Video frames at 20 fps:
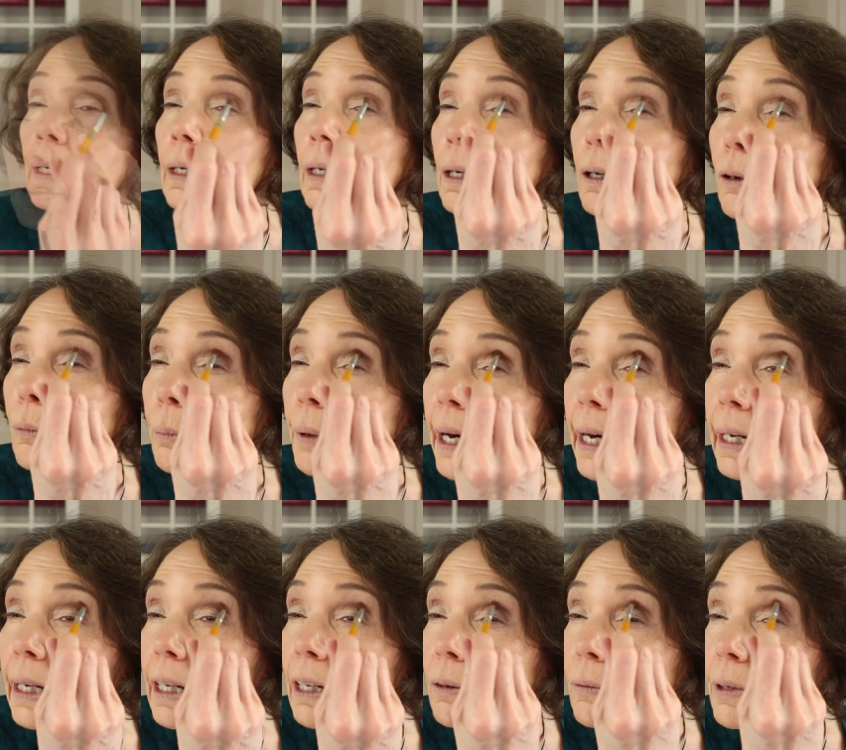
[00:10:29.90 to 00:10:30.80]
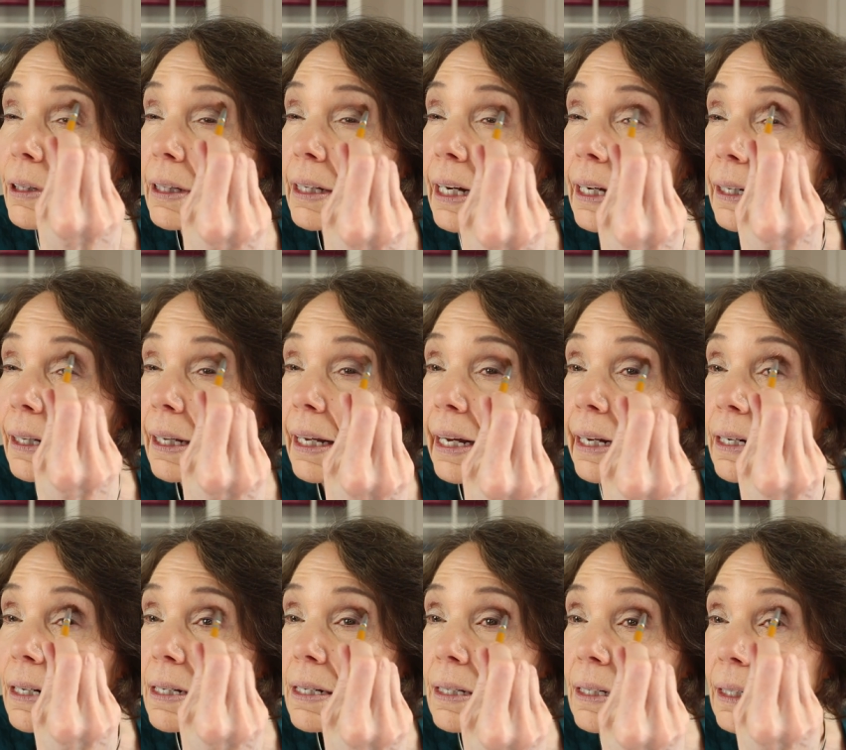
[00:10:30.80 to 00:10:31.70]
I go back in with that
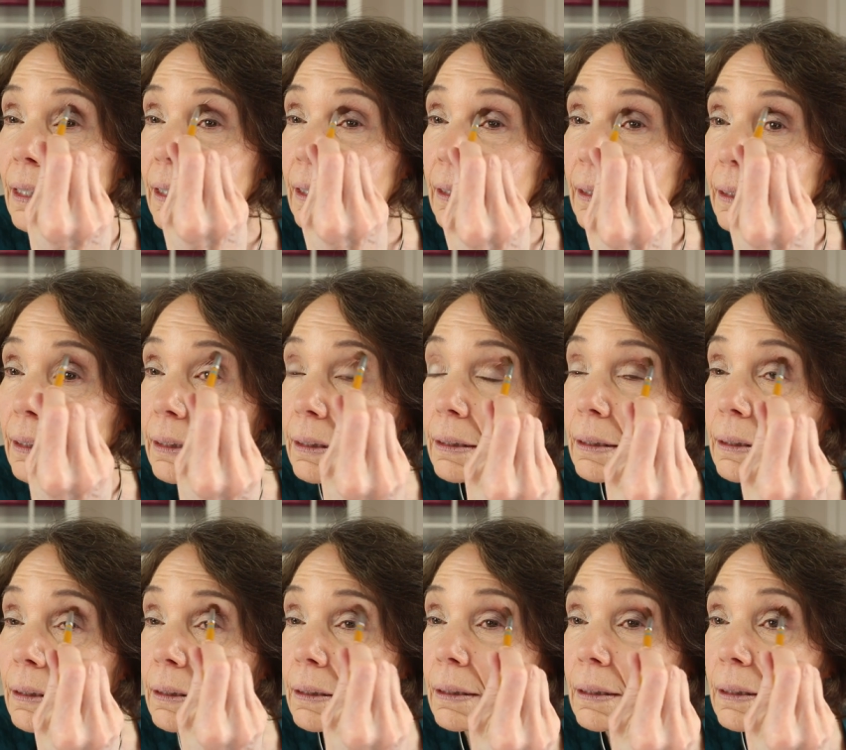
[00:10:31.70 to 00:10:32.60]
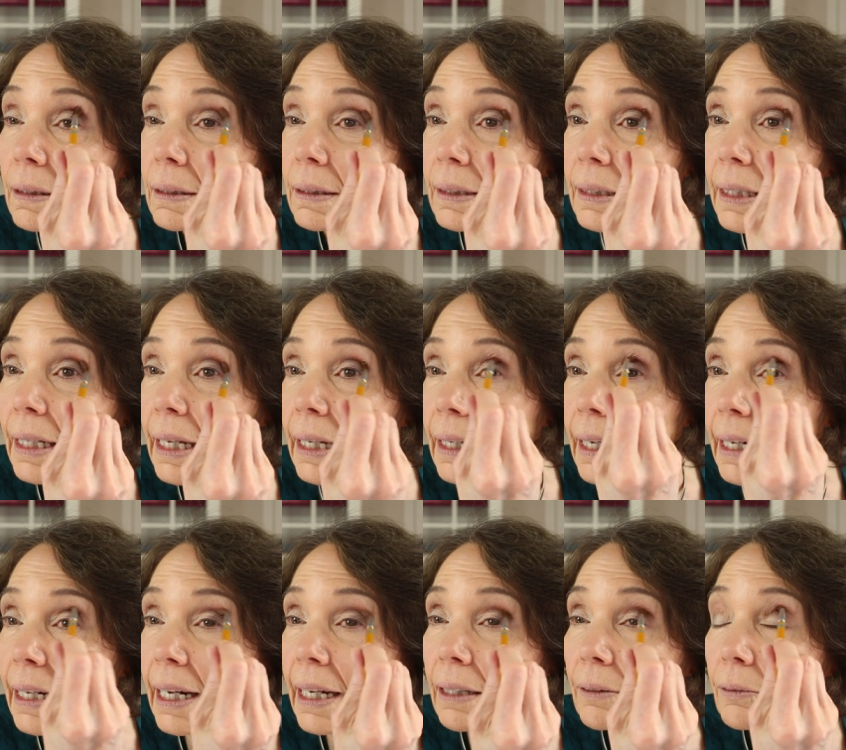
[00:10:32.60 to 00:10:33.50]
lightest color. So again,
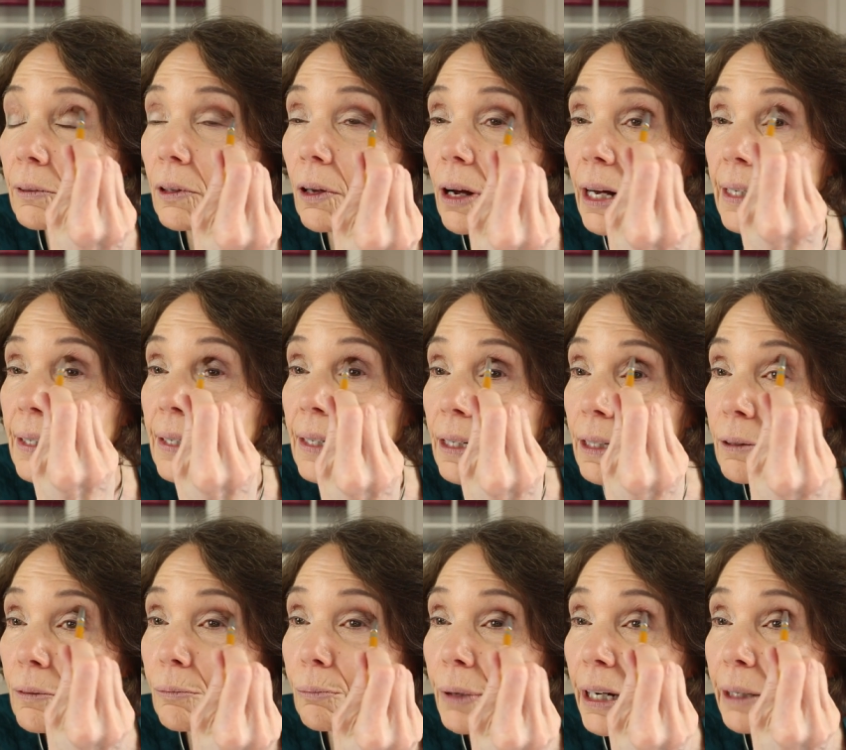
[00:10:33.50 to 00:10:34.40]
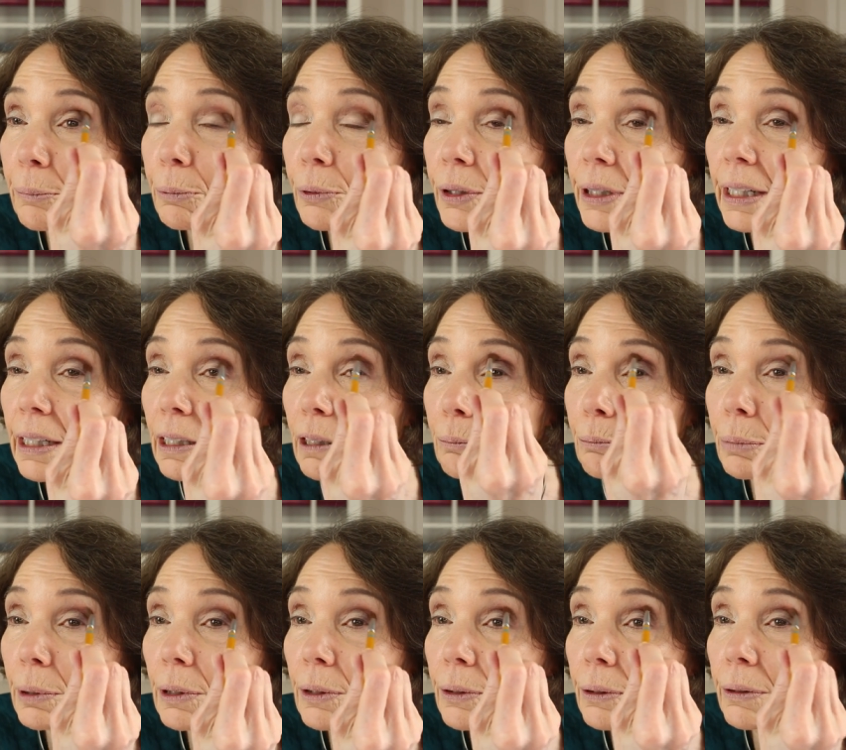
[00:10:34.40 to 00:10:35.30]
I kind of lost it by putting the
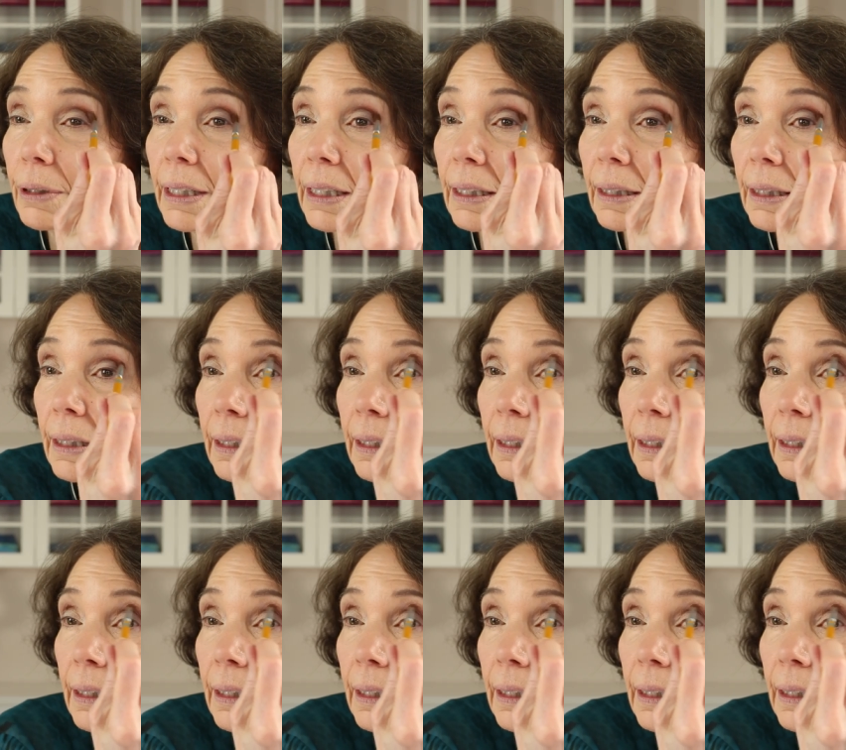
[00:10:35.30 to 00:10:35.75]
blue in